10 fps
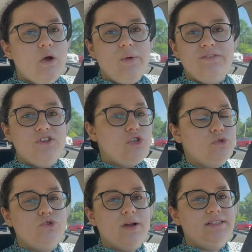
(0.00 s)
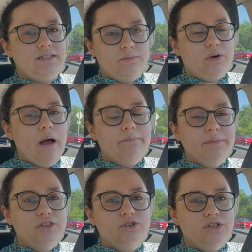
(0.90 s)
We have a huge racism problem
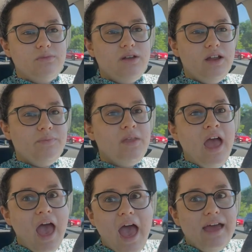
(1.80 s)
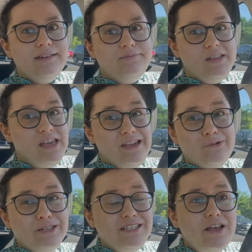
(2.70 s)
in the Jewish community. And
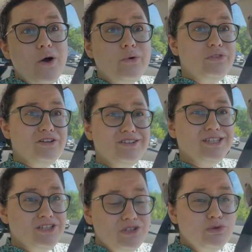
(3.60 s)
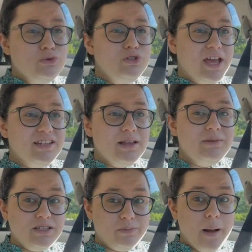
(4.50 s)
equally so, there is a huge
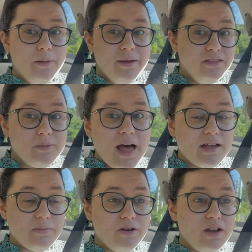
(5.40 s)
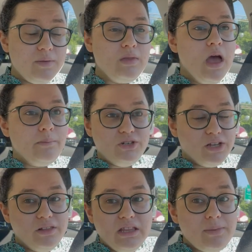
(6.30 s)
anti-Semitism problem in the Black community,
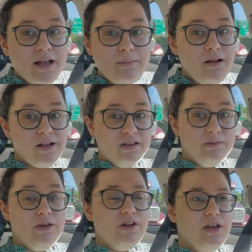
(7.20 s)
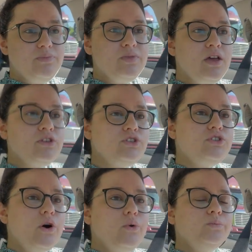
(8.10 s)
particularly in the Black American community.
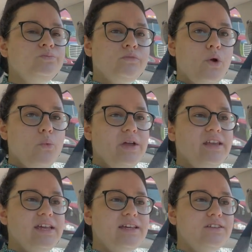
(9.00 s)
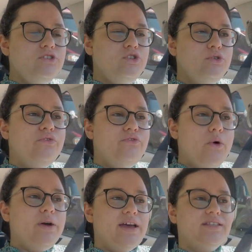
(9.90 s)
So we need to
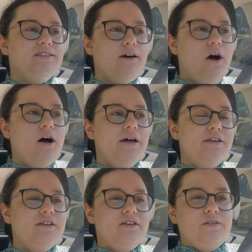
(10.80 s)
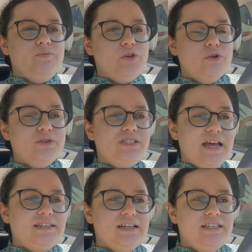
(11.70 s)
focus on, you know,
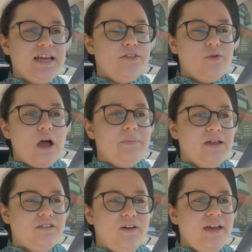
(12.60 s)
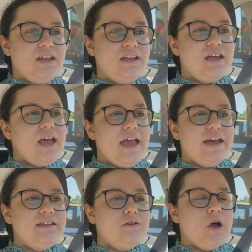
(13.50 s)
standing together and not being divided.
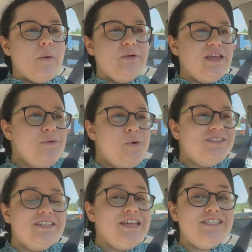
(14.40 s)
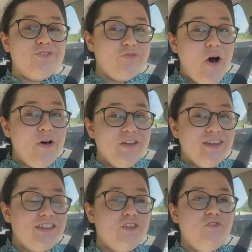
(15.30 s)
But it wasn't his fault.
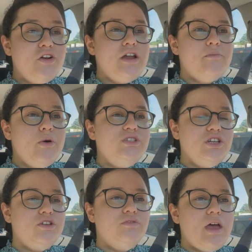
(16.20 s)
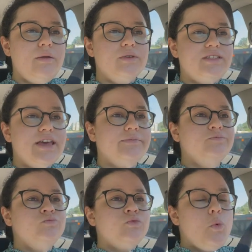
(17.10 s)
Like, the very most he could have done was say,
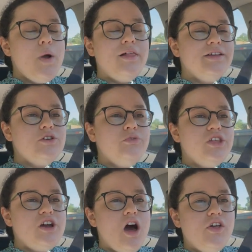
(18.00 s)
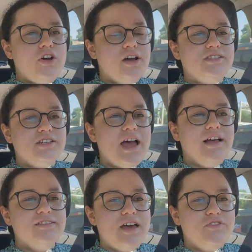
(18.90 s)
well, I don't think Holocaust
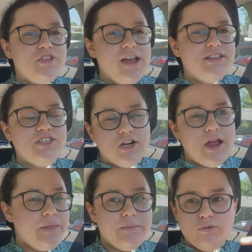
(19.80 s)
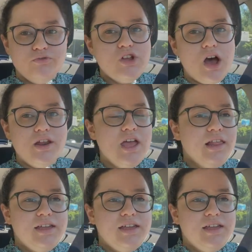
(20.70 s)
denial is ever the answer, and then moved on.